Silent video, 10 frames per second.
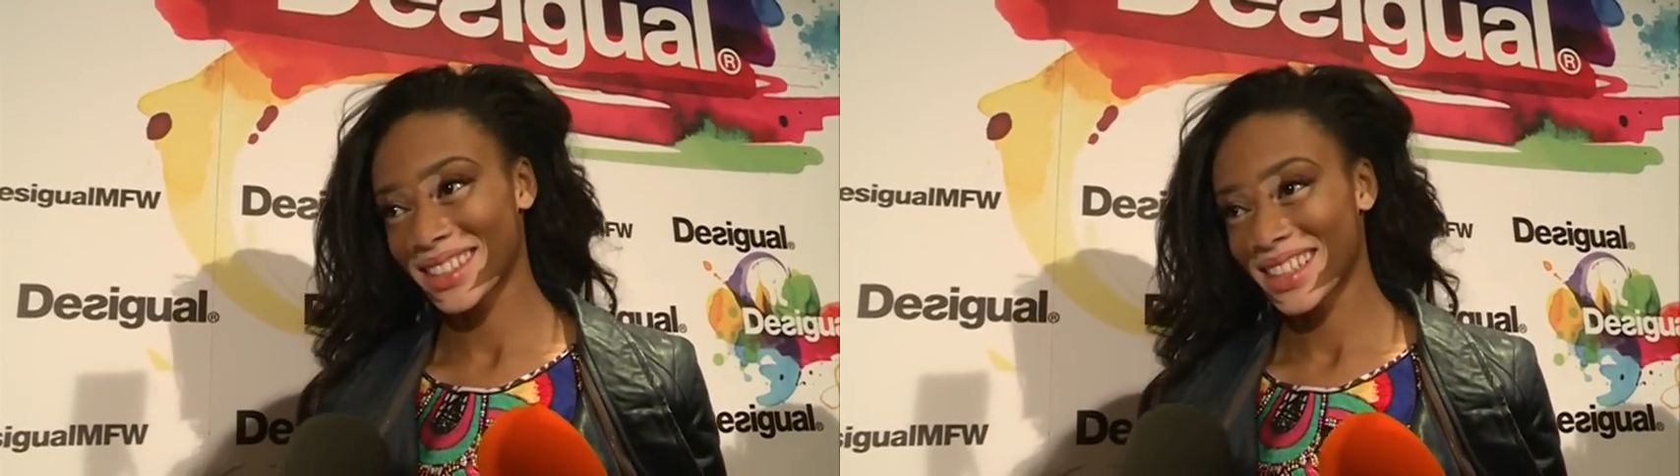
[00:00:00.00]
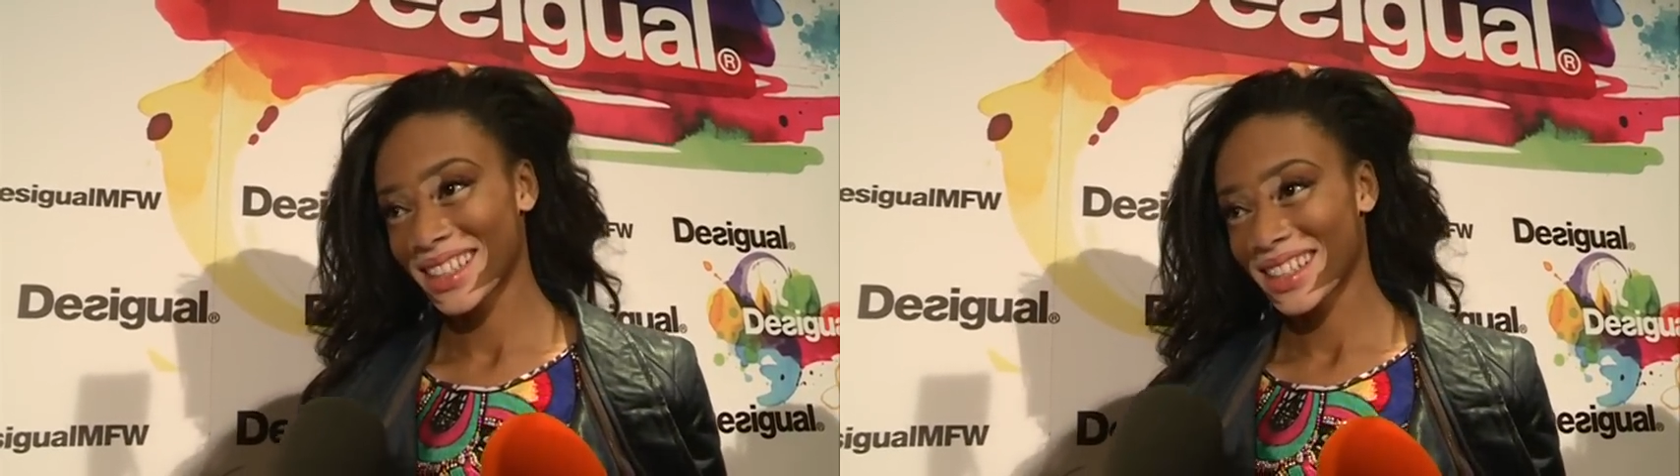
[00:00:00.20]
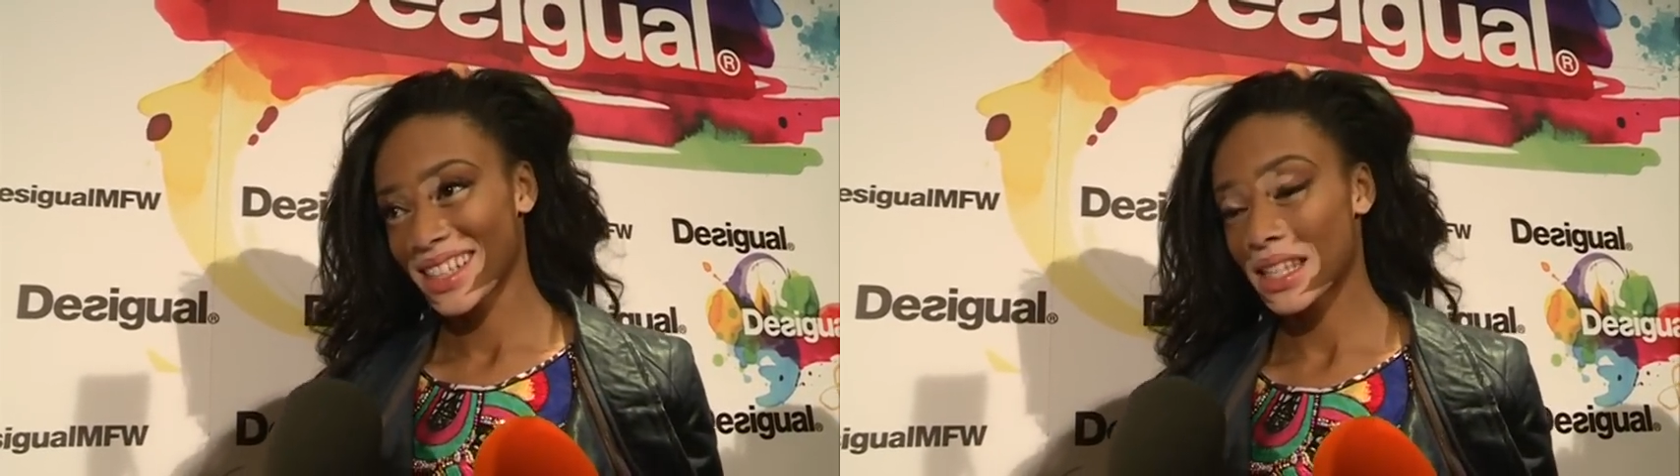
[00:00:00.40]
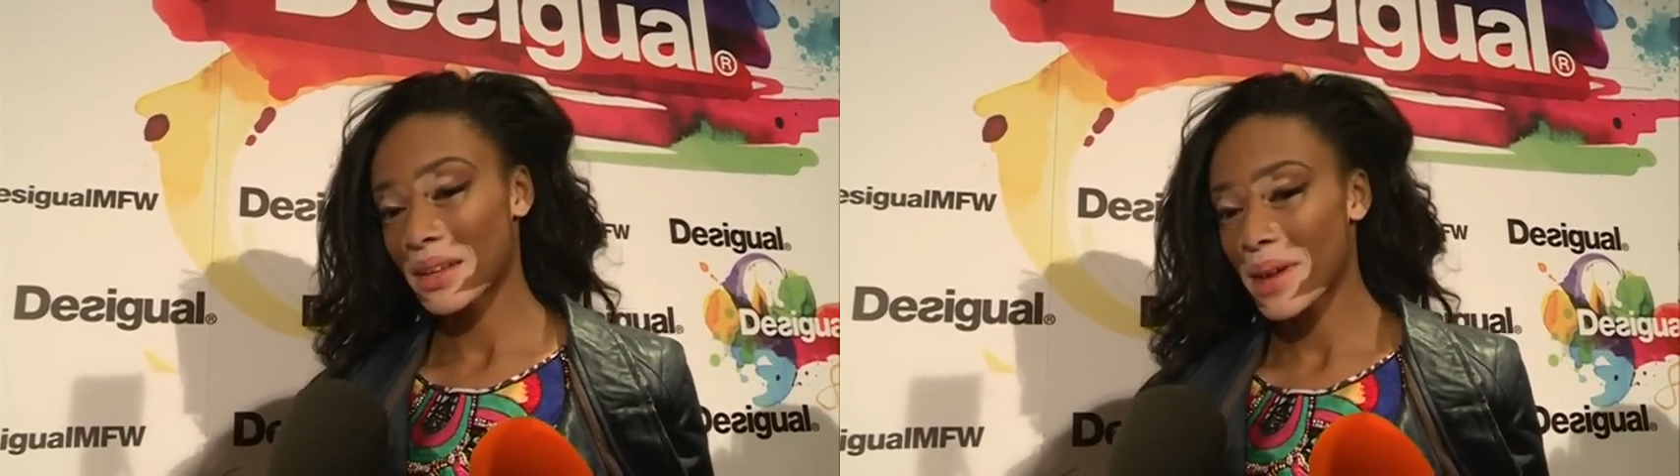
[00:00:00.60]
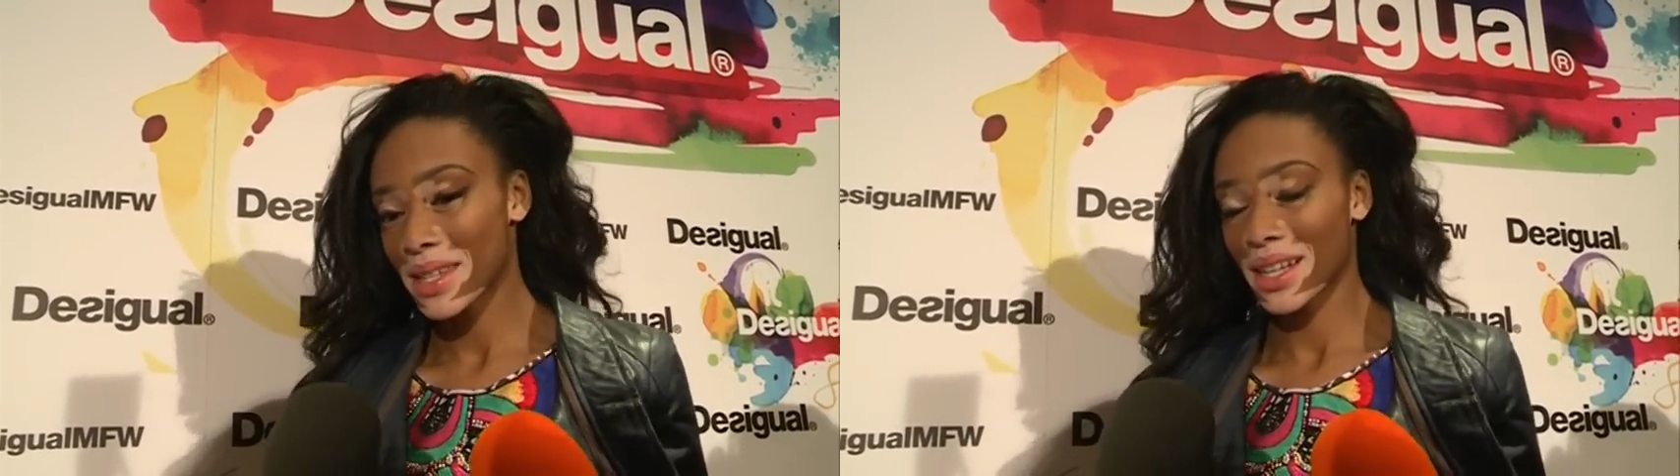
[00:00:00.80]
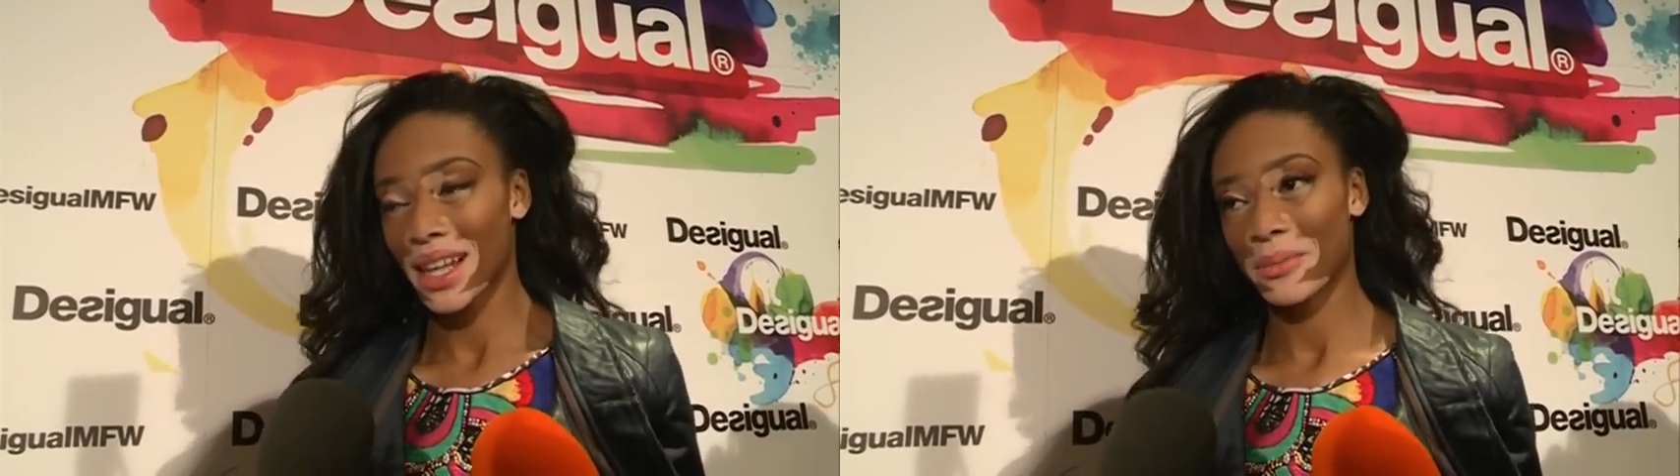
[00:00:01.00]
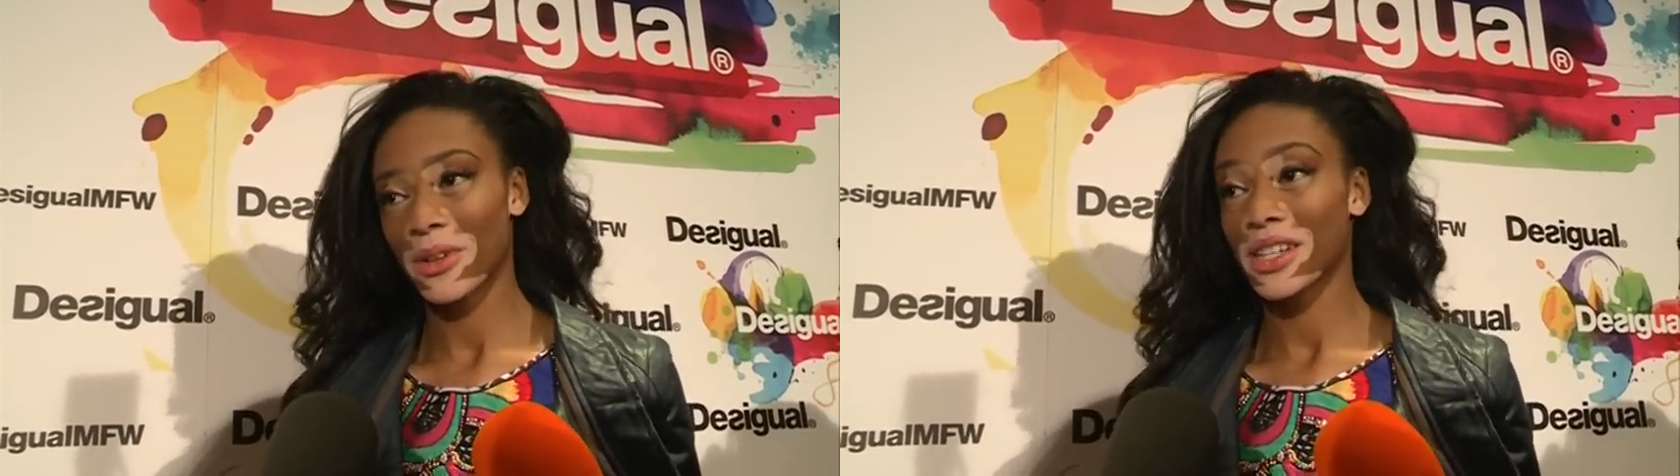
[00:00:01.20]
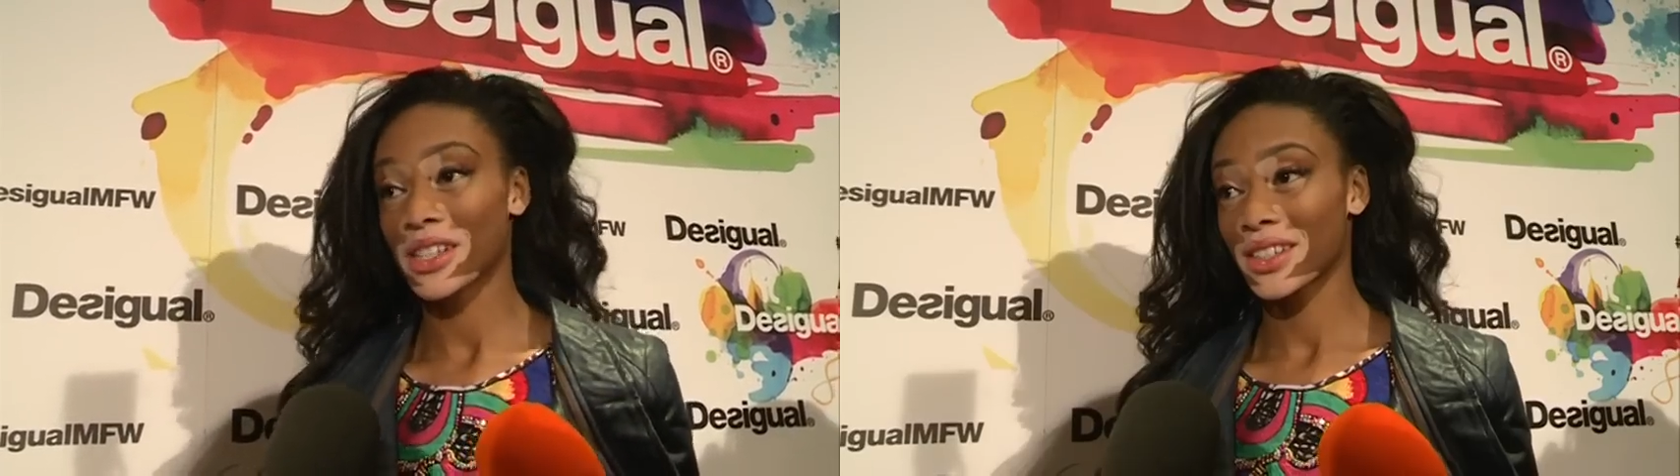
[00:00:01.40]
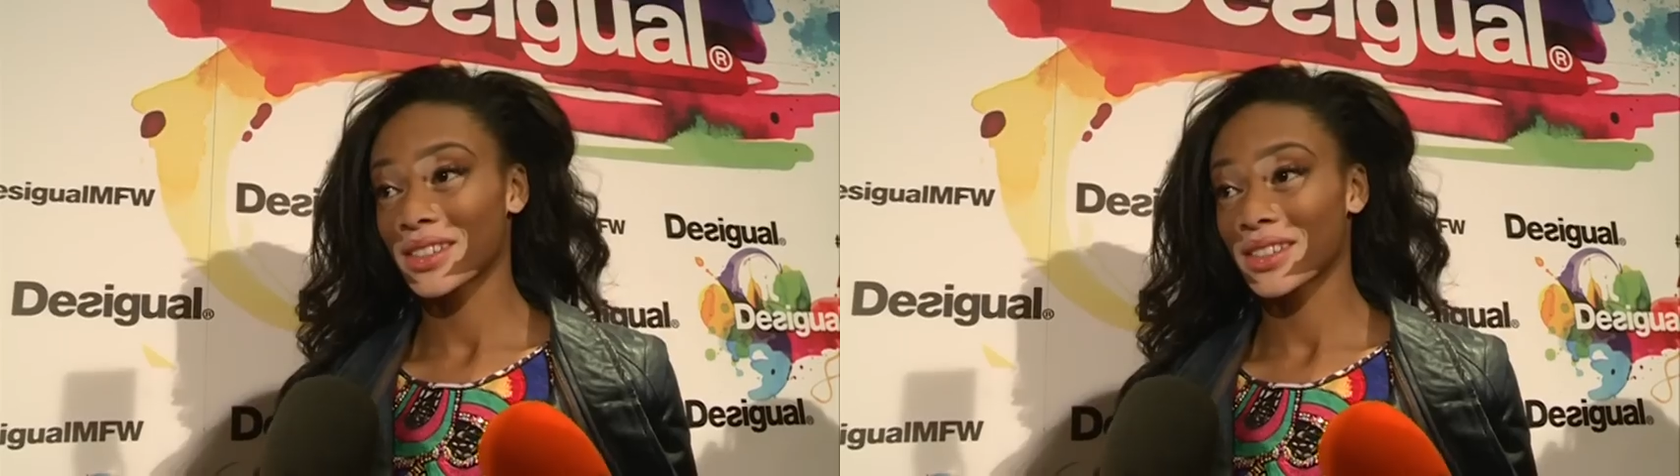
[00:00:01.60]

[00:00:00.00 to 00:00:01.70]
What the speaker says: Uh-huh. It's an amazing collaboration.